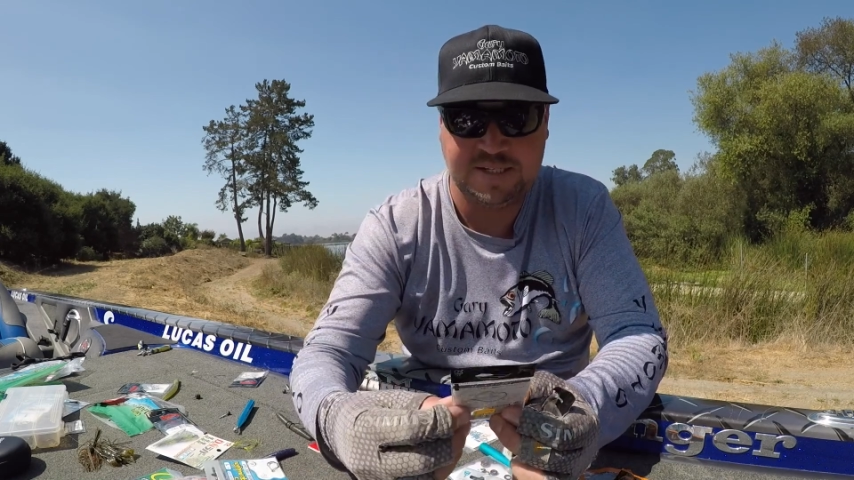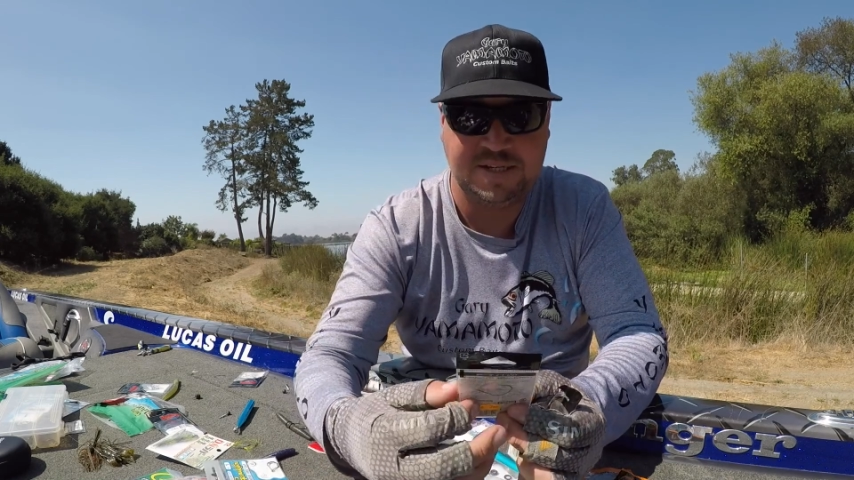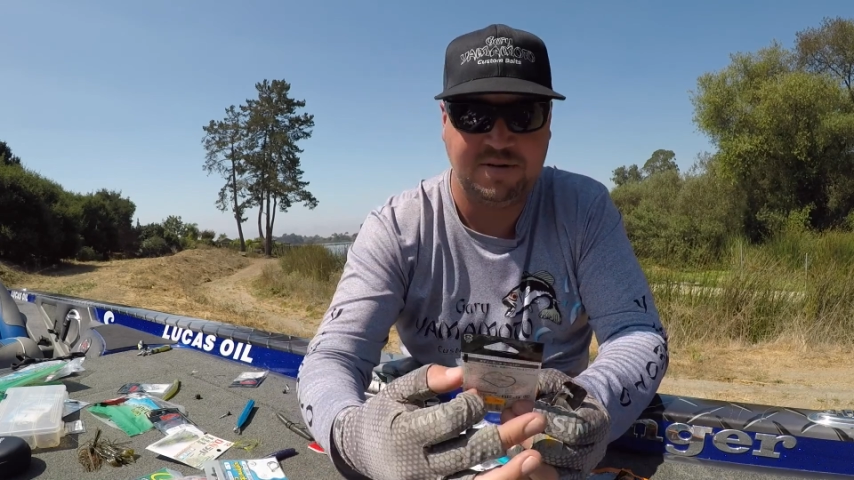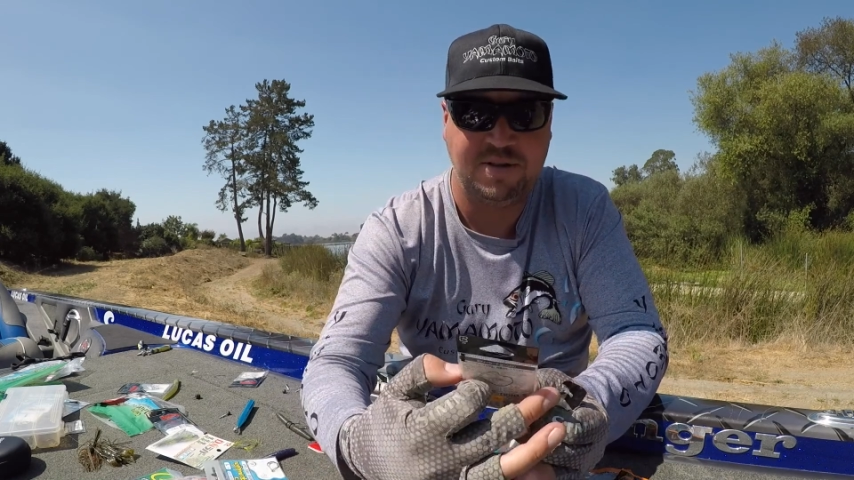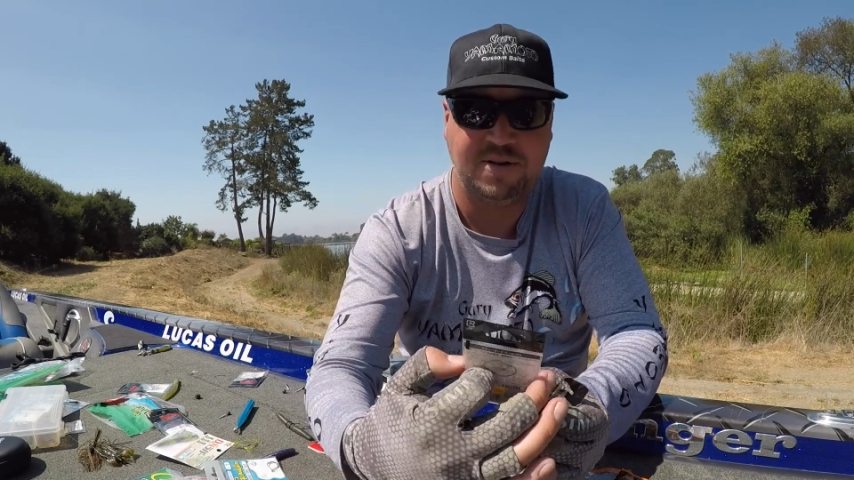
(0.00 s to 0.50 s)

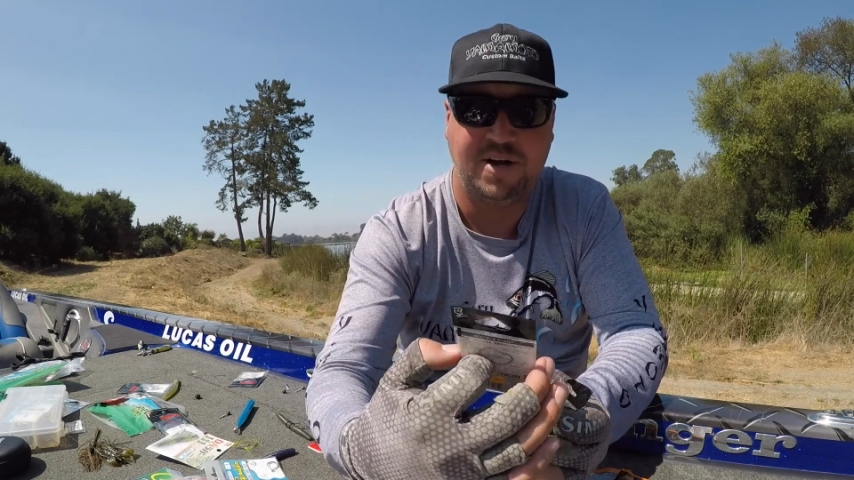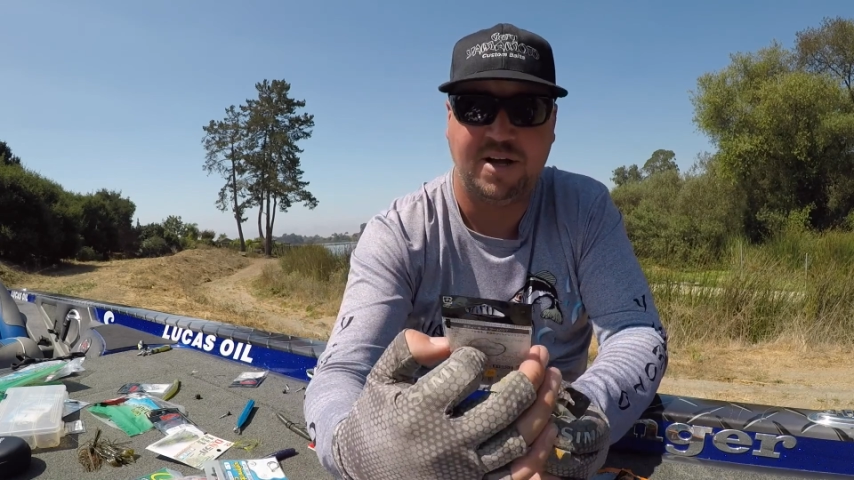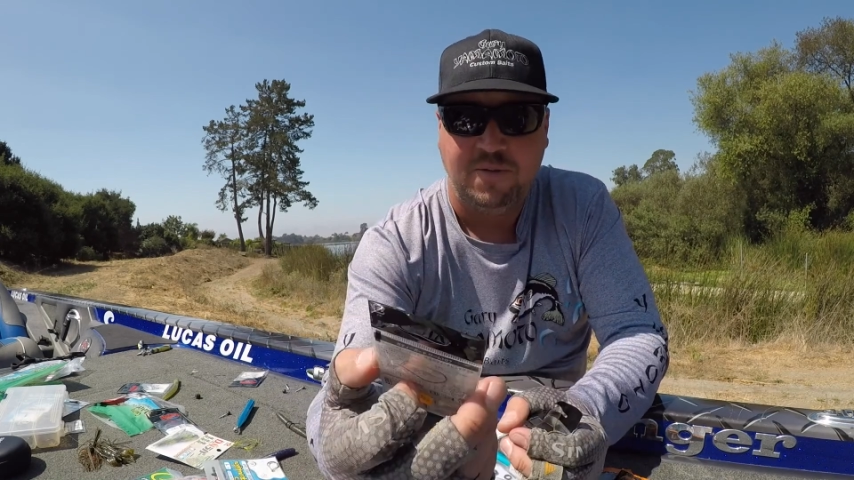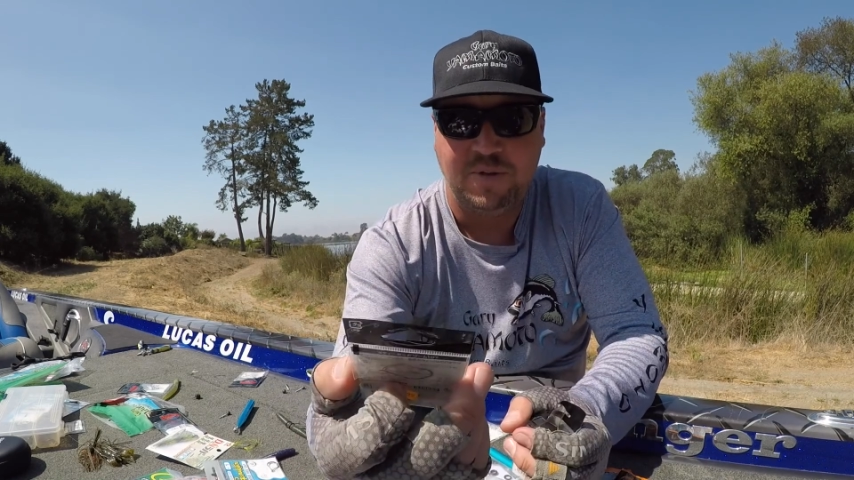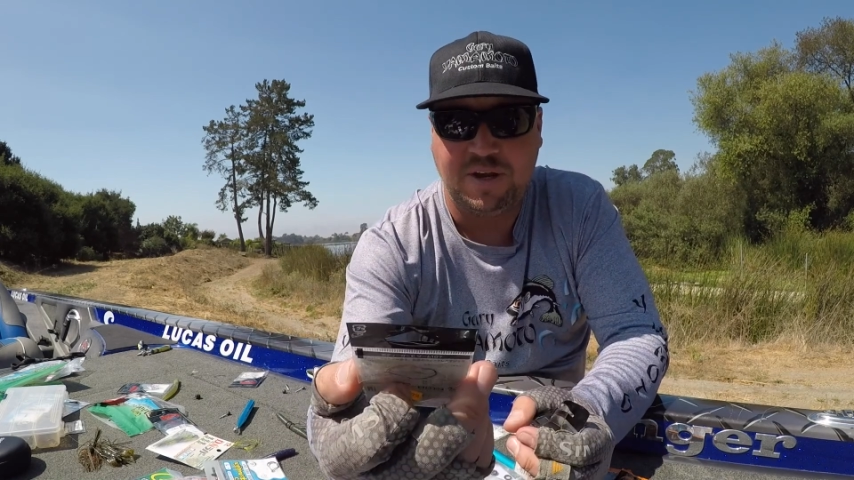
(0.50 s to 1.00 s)
the other,
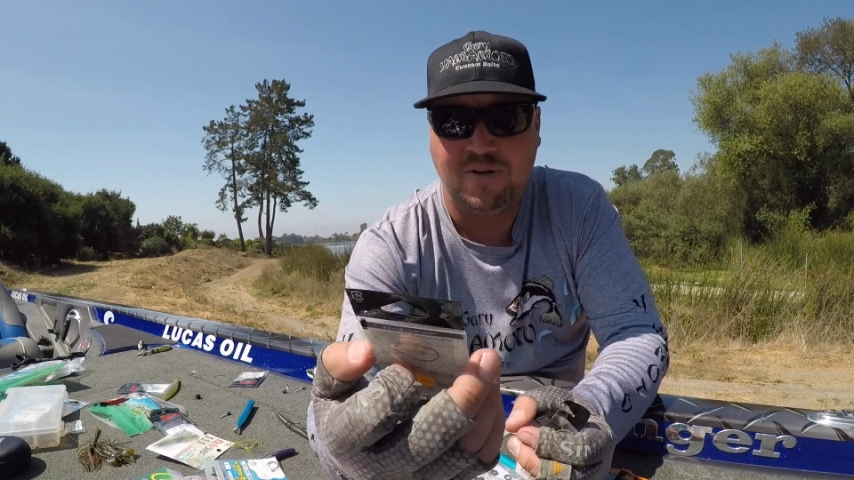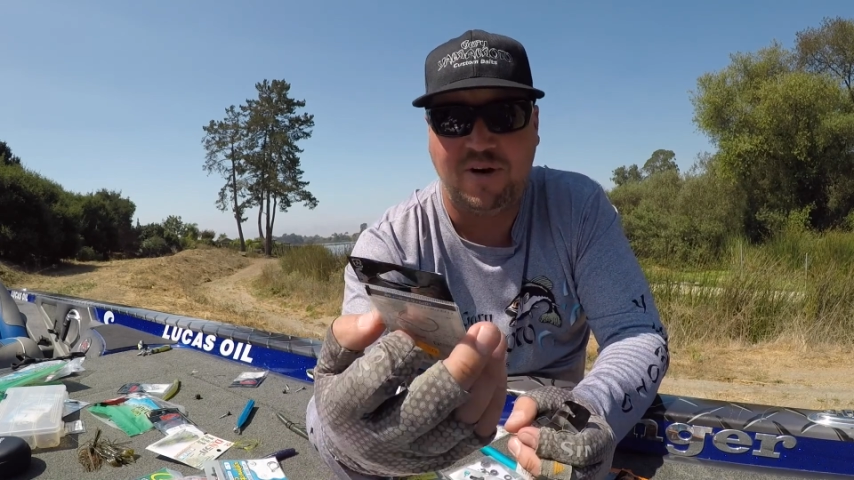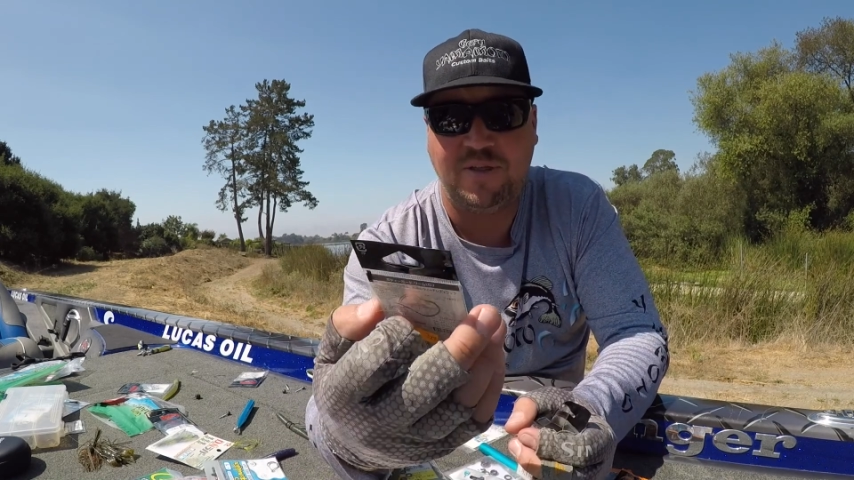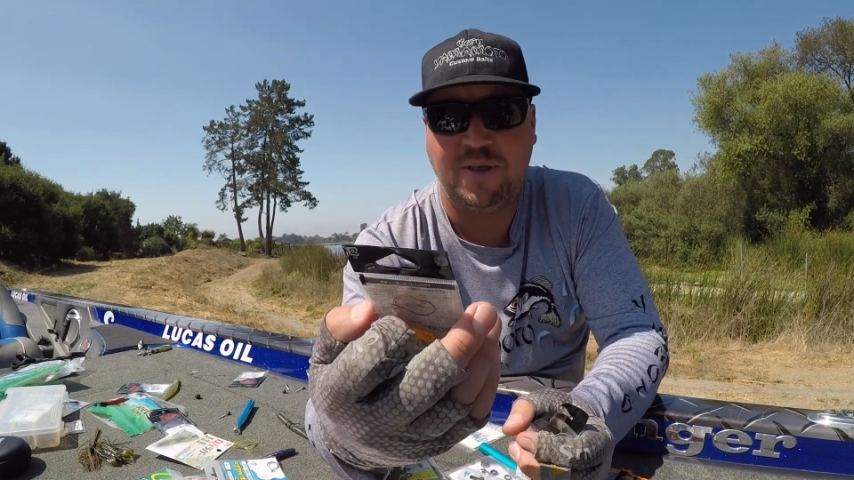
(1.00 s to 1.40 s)
well, they call it